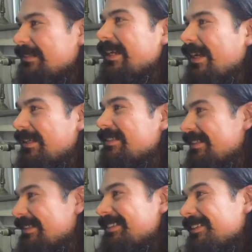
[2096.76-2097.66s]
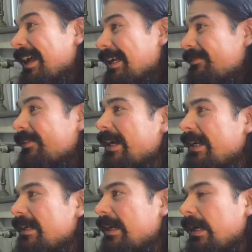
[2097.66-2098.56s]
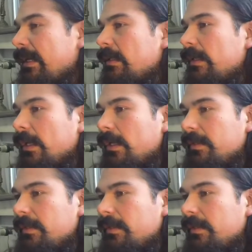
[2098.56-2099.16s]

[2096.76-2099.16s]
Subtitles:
Yeah, such is life, right? And